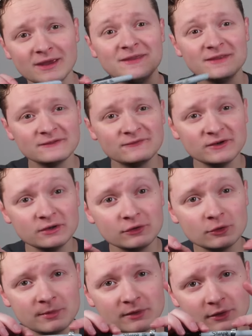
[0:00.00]
In this video,
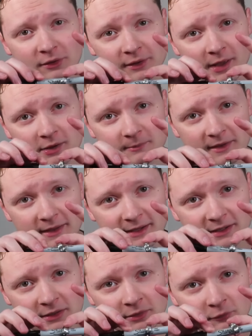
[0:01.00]
you'll be learning how to make
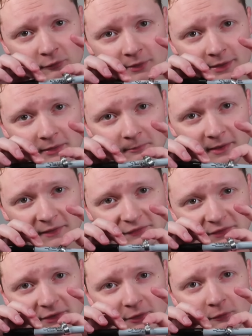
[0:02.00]
any ring
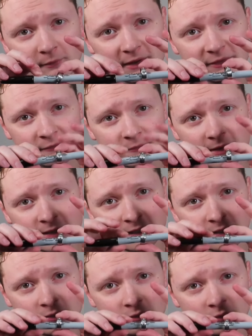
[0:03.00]
magically go right through
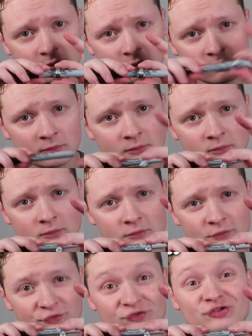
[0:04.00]
any
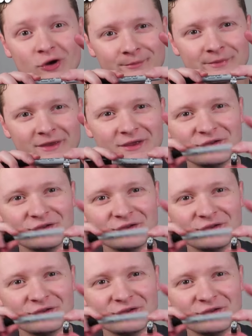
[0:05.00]
Sharpie.